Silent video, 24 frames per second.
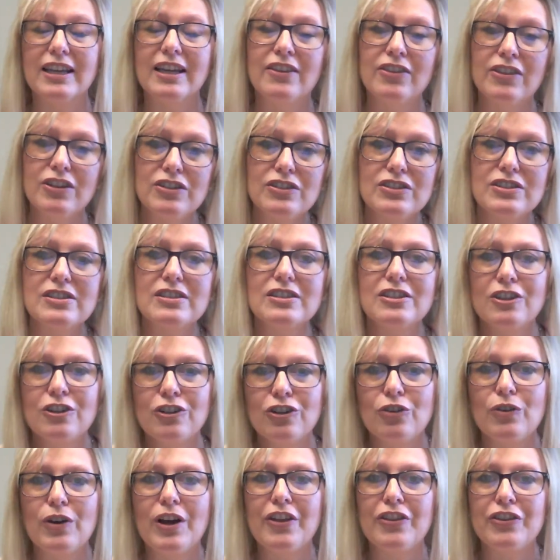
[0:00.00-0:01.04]
And there's,
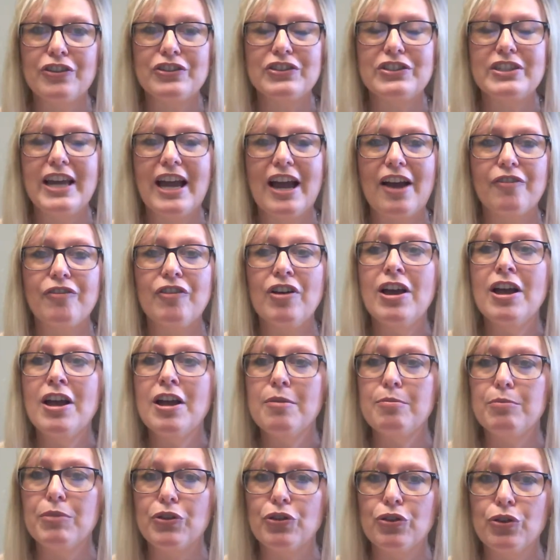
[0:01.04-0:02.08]
other staff,
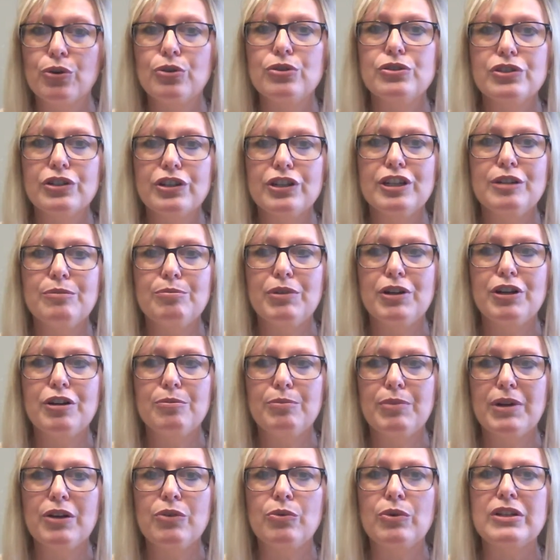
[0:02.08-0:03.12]
but those are going to be your
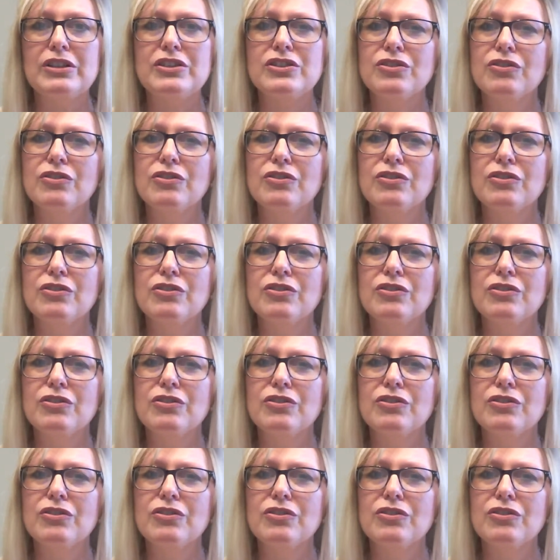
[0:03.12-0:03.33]
big ones.